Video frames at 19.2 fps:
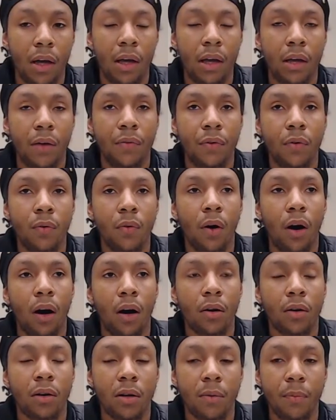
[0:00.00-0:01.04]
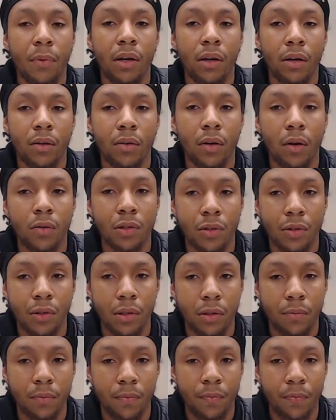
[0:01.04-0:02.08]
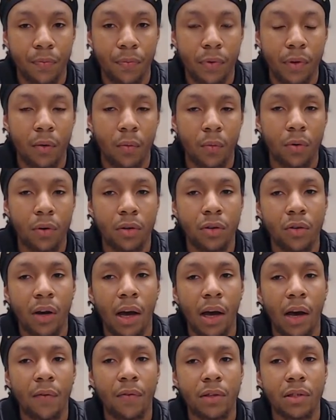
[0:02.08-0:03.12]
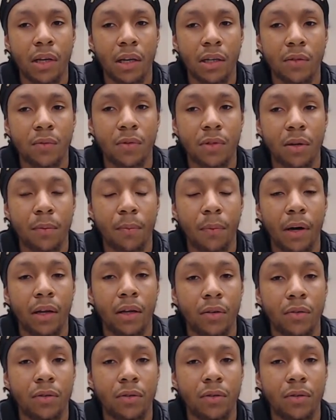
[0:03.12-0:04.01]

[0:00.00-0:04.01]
if you are committing adultery, where you're having sex with somebody